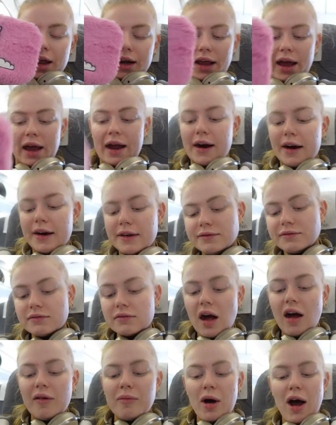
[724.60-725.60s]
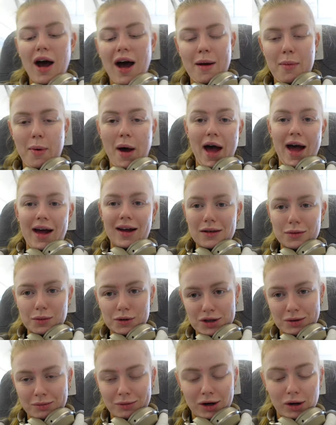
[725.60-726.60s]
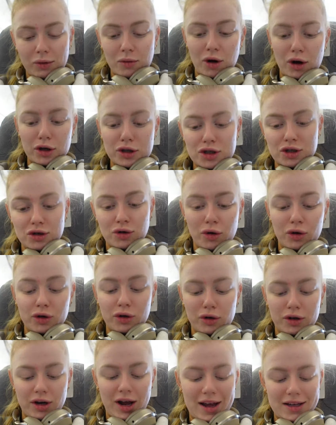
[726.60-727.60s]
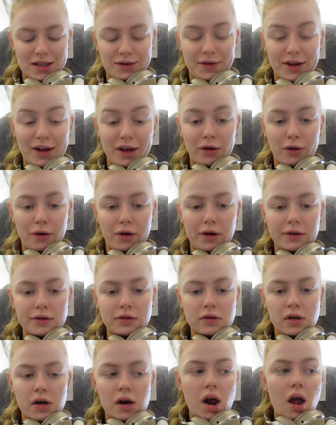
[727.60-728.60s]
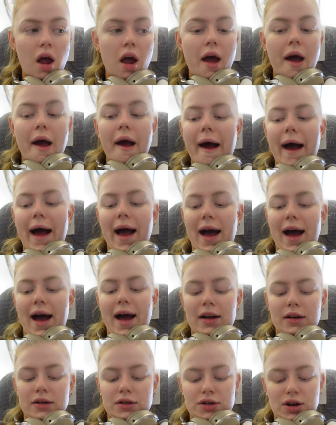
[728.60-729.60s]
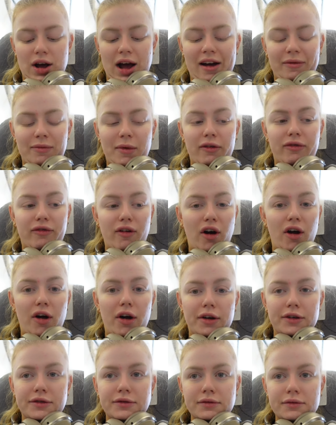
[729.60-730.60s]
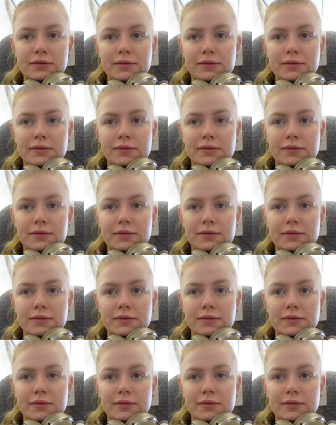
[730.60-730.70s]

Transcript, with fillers: here. I have my iPad, which I'm going to watch Law and Order SVU on. And I have my phone.